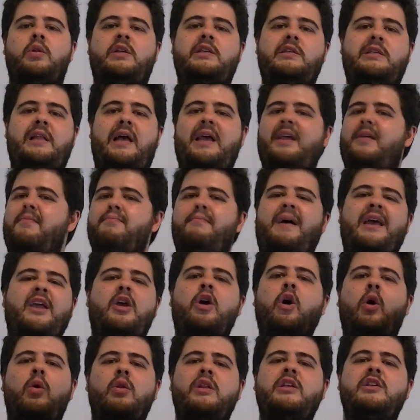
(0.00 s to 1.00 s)
It's like, my
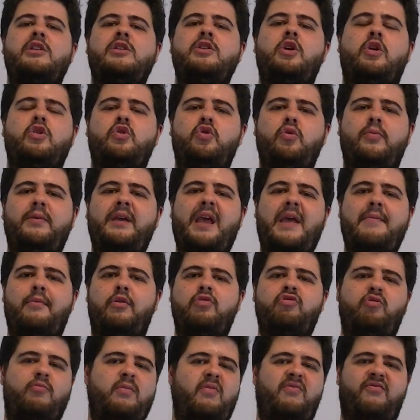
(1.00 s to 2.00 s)
goal is not to be
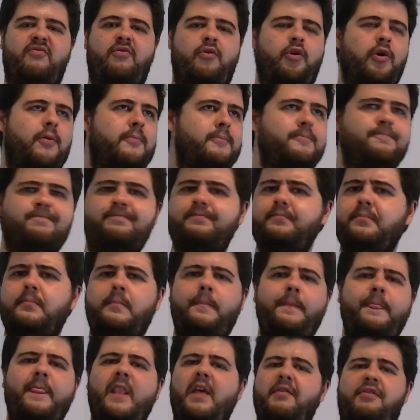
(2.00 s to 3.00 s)
able to perform
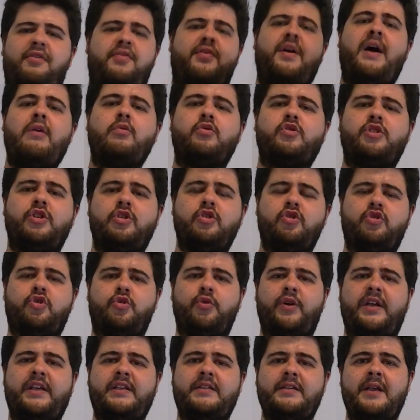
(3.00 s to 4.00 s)
1,000
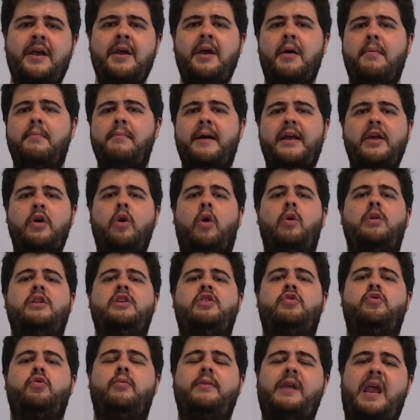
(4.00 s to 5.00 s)
tricks, my goal
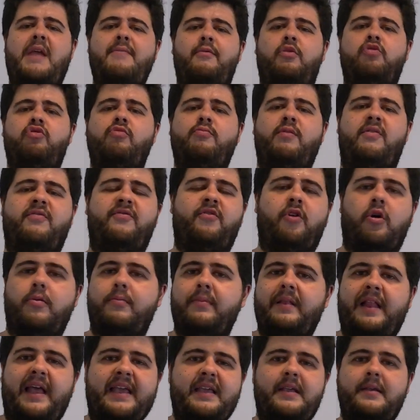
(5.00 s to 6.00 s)
is to be able to
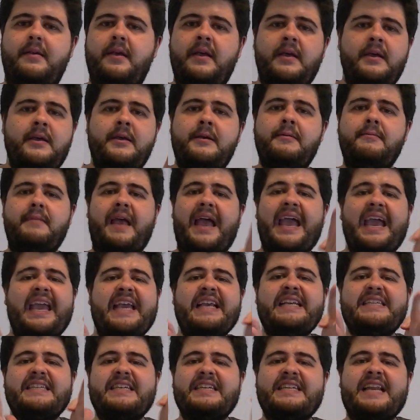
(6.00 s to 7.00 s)
perform like
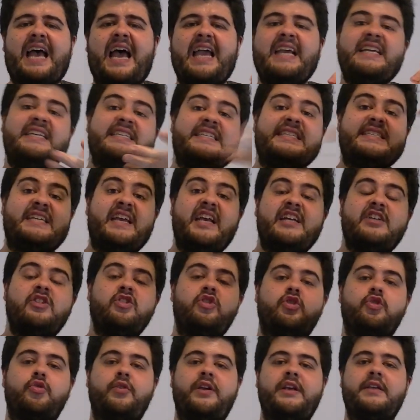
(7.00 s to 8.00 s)
8, 9,
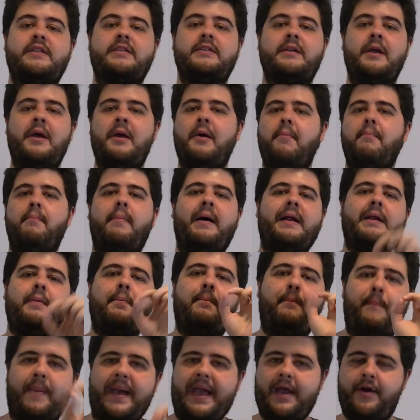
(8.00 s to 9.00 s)
10 tricks,
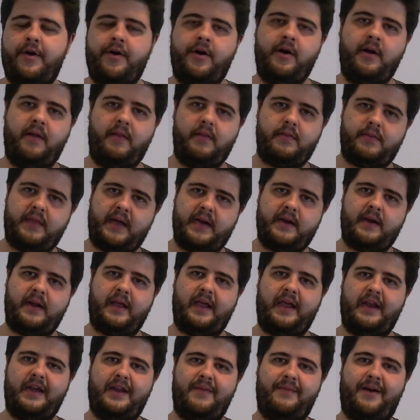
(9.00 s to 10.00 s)
but better than
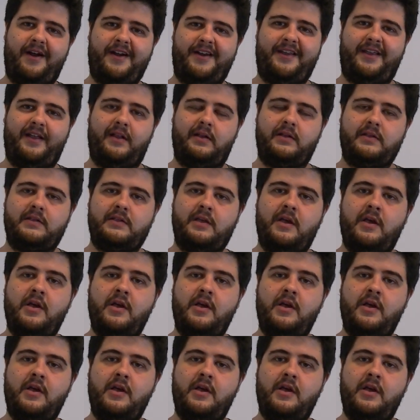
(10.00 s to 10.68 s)
anybody else.